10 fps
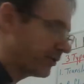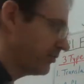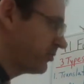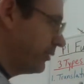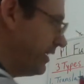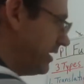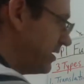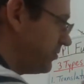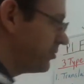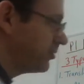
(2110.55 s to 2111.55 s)
So we need to
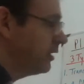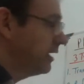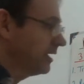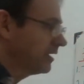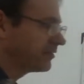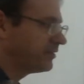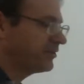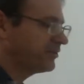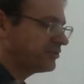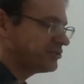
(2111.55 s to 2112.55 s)
do
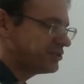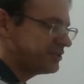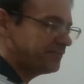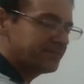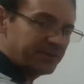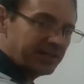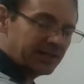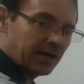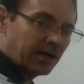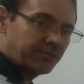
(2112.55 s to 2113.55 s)
this
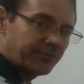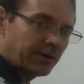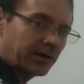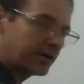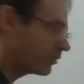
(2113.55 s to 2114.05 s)
shifting of our,